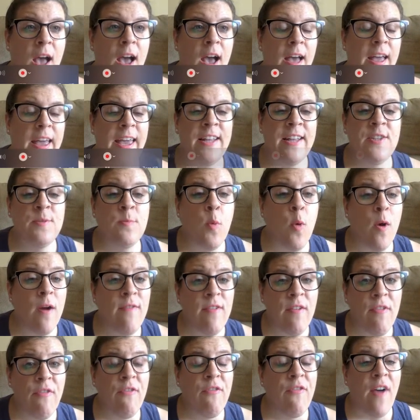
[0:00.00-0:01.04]
It's more of
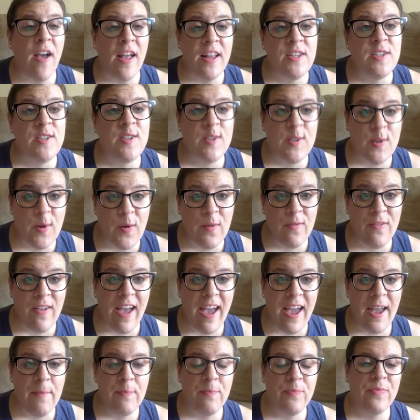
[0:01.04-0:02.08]
a fun
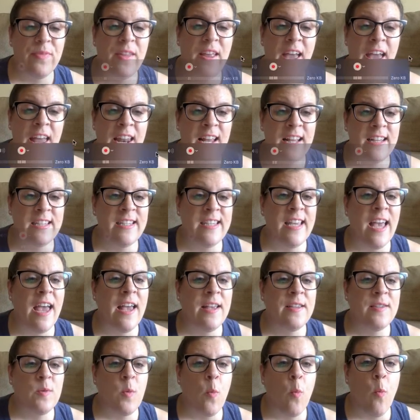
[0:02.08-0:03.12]
survey. And it
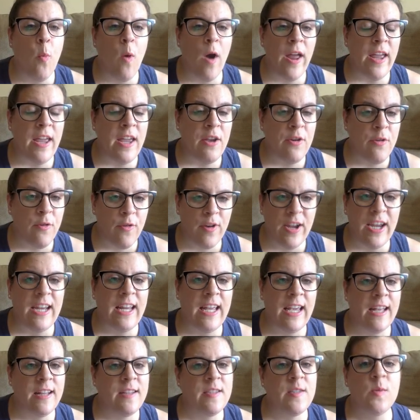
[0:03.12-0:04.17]
says, what
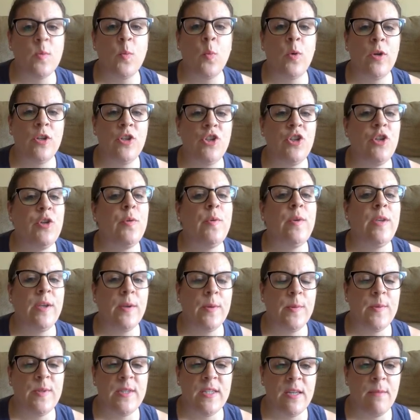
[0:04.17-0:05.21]
ingredients would you
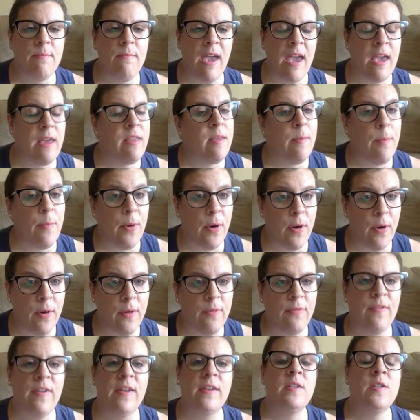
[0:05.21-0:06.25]
use to make the
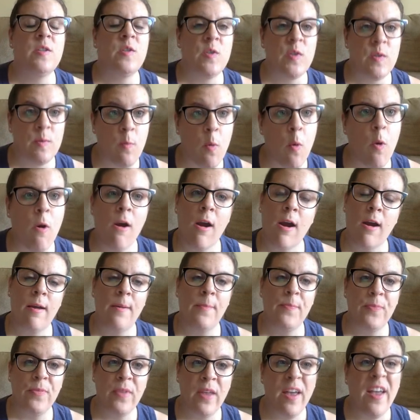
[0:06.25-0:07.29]
perfect s'more?
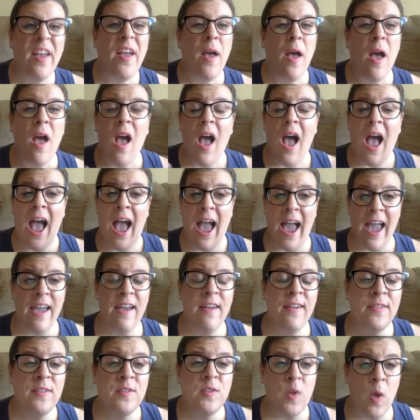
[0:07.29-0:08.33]
I
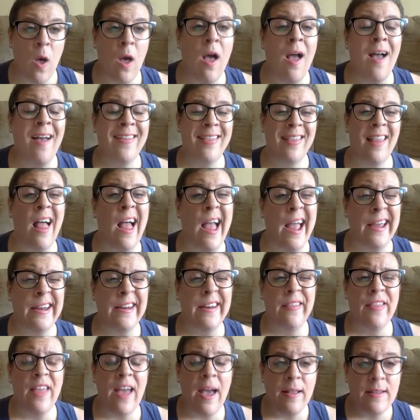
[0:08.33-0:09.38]
saw online
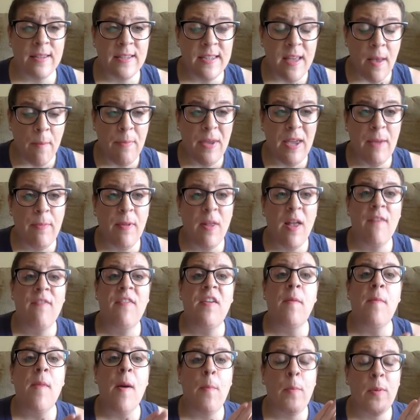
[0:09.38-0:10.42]
that some people have
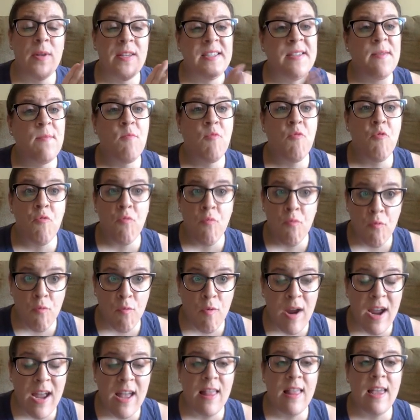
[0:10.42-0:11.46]
come up with some
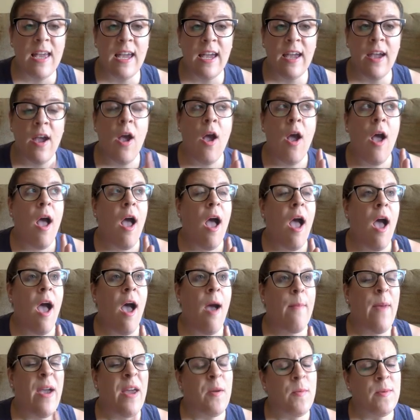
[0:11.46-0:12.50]
really, I
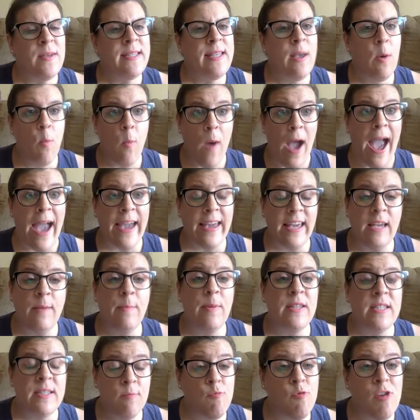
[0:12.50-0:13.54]
don't want to say wacky,
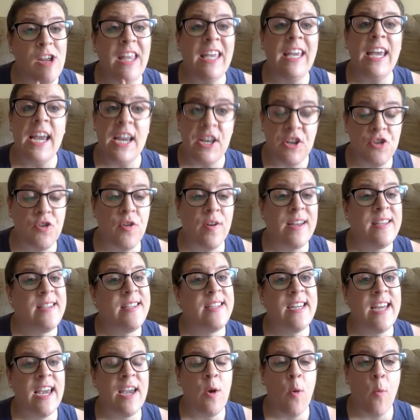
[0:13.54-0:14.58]
but some really
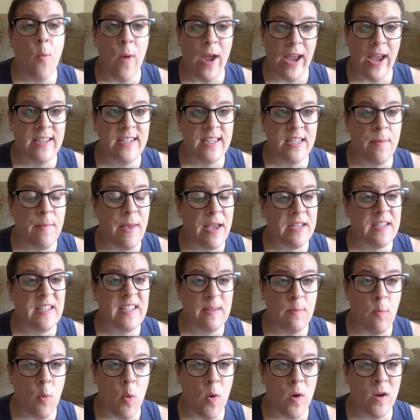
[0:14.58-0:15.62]
interesting ways to make
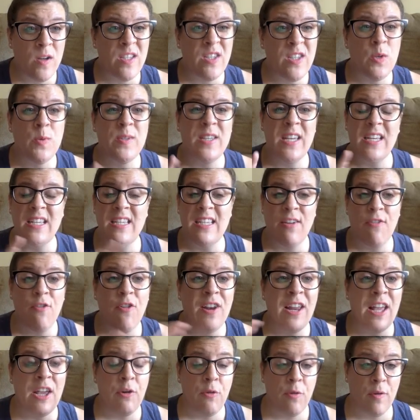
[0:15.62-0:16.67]
s'mores using
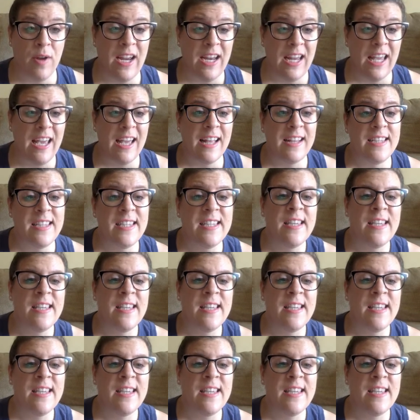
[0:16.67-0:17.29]
different ingredients.